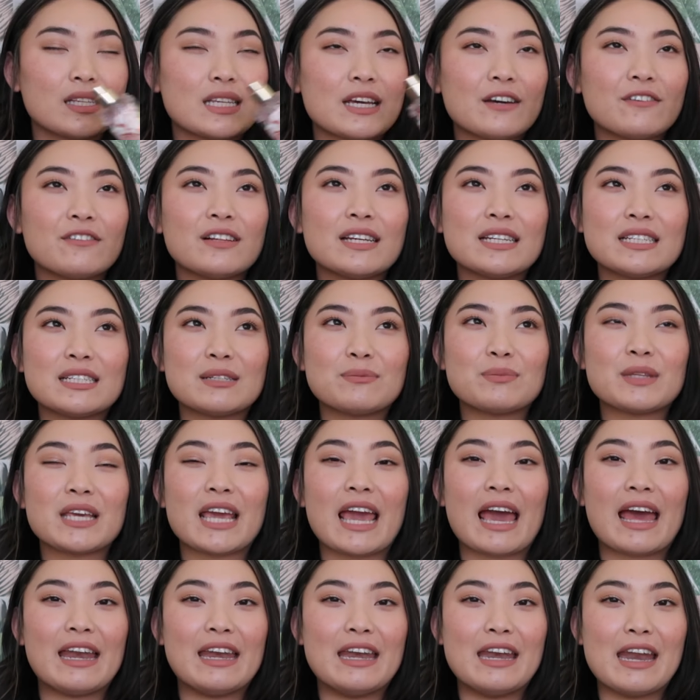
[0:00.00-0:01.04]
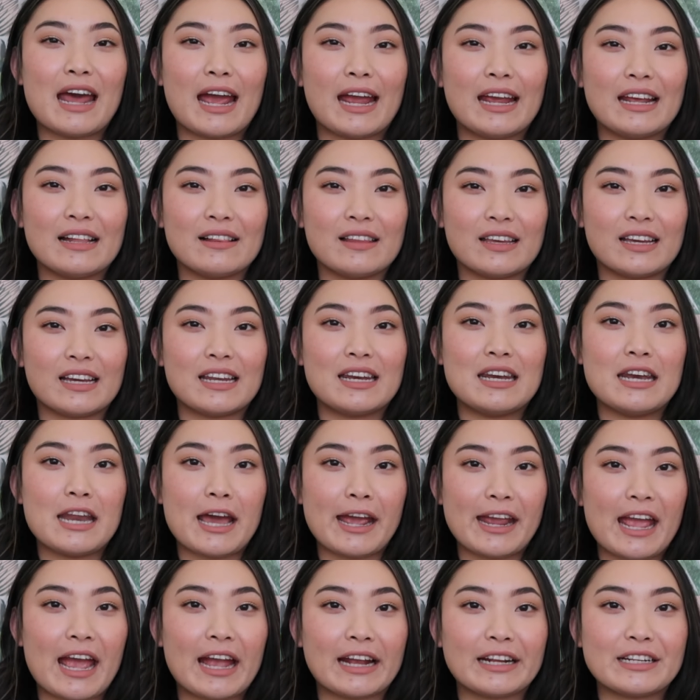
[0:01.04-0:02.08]
definitely something at night, like a
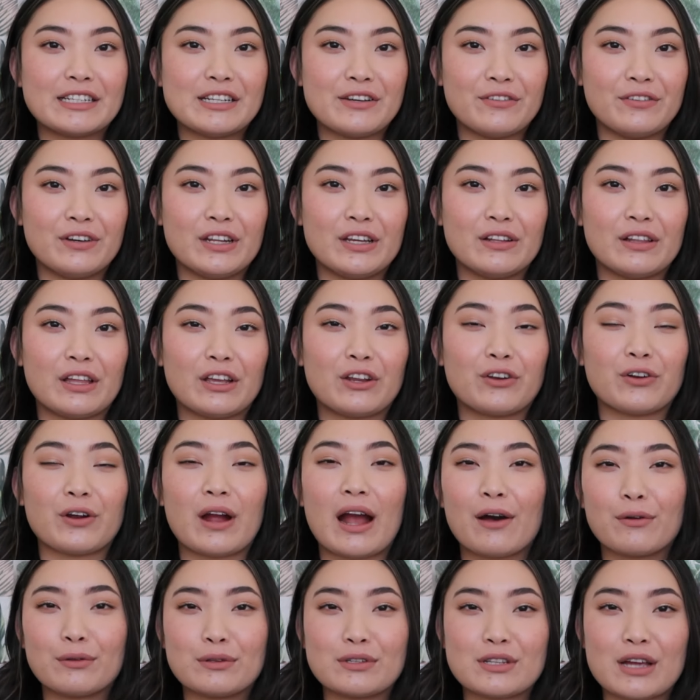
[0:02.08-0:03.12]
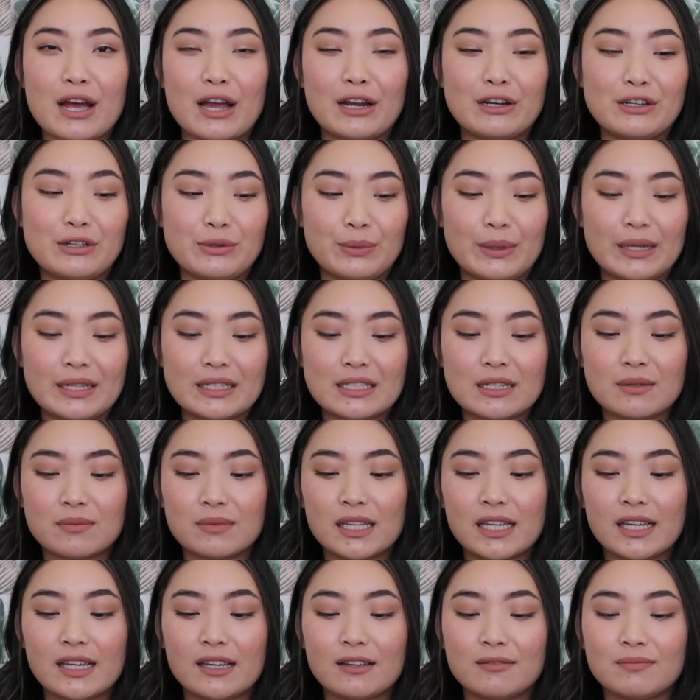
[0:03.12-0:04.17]
night activity, like you're outside doing
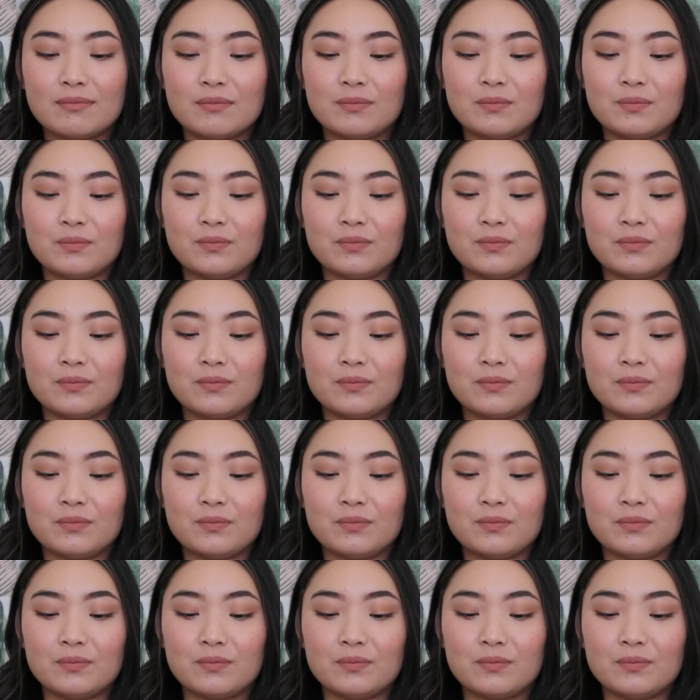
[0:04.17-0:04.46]
something,